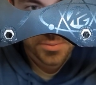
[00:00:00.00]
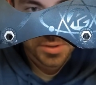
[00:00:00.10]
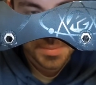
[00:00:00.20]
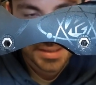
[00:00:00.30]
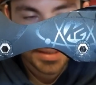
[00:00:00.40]

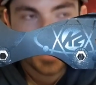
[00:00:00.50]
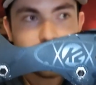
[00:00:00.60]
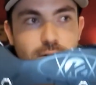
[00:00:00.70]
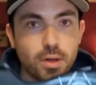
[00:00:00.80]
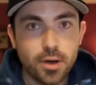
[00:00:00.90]
means that the
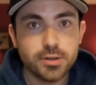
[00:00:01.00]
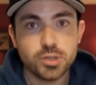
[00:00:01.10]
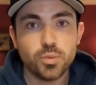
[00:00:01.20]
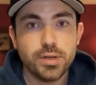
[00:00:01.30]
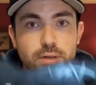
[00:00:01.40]
largest
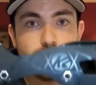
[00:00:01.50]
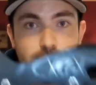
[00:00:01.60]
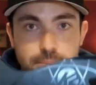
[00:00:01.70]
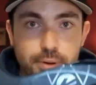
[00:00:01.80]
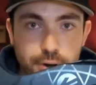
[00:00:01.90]
wheel you can
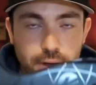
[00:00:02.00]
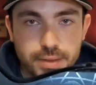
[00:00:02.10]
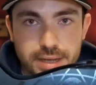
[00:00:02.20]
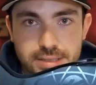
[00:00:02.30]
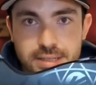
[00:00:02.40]
put on
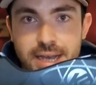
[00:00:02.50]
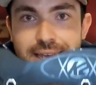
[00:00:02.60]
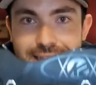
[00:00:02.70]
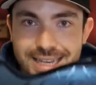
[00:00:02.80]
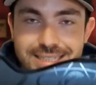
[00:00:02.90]
this
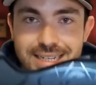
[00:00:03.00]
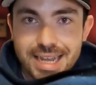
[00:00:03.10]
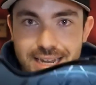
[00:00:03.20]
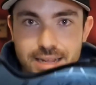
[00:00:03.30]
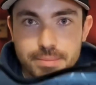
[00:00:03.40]
is an
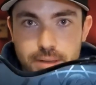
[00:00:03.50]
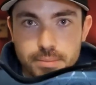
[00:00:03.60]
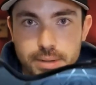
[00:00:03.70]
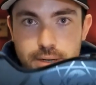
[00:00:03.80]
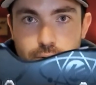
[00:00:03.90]
80
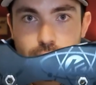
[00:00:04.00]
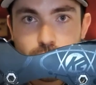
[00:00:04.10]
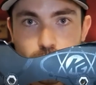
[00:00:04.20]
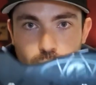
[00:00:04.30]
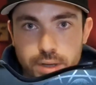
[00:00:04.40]
millimeter
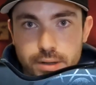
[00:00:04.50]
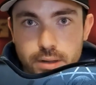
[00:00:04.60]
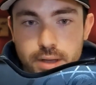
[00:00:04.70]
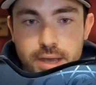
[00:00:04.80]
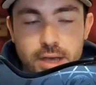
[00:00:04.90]
wheel.
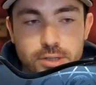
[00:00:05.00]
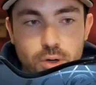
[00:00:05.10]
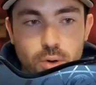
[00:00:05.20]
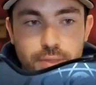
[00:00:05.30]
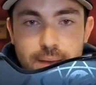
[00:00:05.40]
So
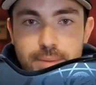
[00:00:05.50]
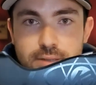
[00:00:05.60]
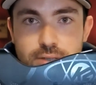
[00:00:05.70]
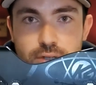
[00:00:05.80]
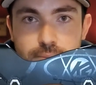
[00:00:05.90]
that means it's
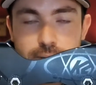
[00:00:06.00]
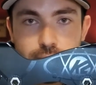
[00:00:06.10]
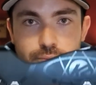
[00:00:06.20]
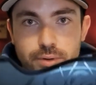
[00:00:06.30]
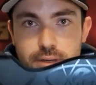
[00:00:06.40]
going to be
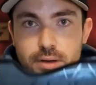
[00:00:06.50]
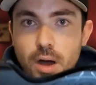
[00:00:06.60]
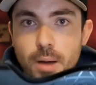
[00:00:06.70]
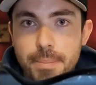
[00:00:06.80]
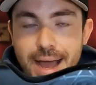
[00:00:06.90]
really
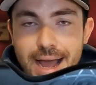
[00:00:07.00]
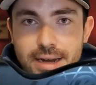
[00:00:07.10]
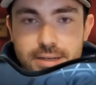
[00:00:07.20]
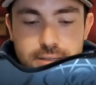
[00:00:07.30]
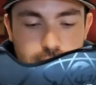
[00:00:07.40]

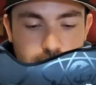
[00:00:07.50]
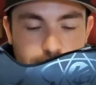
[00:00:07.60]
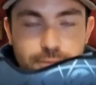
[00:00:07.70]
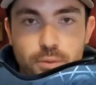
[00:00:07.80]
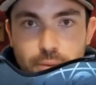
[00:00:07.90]
compact
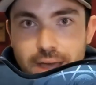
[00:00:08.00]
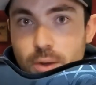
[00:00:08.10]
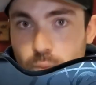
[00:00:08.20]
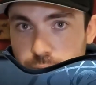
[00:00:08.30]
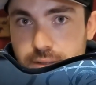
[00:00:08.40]
for
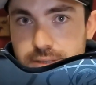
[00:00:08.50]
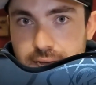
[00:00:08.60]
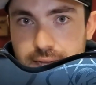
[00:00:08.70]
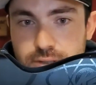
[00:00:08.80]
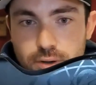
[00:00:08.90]
that wheel
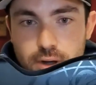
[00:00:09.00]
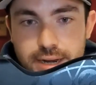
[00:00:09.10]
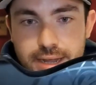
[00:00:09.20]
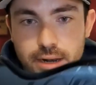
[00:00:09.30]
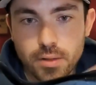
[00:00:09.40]
size. You're not going to
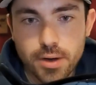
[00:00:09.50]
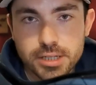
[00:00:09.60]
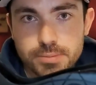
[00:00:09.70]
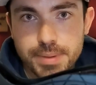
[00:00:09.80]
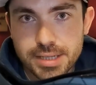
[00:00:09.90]
get a lot of
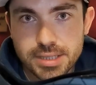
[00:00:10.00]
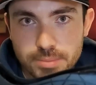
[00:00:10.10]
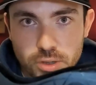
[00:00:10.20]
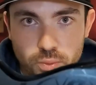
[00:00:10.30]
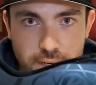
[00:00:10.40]
space in
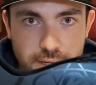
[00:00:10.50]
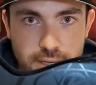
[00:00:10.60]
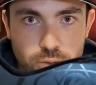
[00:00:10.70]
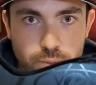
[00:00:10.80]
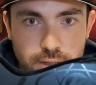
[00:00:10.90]
between
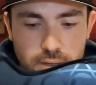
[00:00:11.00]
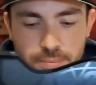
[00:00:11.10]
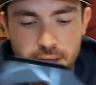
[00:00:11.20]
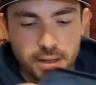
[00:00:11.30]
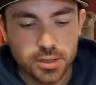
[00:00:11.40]
each wheel.
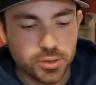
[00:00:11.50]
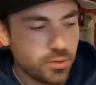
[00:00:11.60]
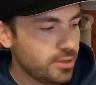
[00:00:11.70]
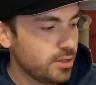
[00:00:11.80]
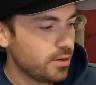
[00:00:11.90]
I'll show it
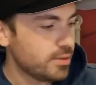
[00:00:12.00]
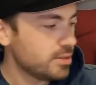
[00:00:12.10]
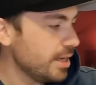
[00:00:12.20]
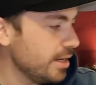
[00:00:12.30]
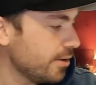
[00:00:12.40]
to you on the
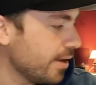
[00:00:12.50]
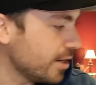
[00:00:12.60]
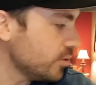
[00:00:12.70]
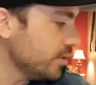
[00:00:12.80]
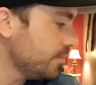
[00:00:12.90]
skate here,
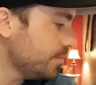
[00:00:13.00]
actually.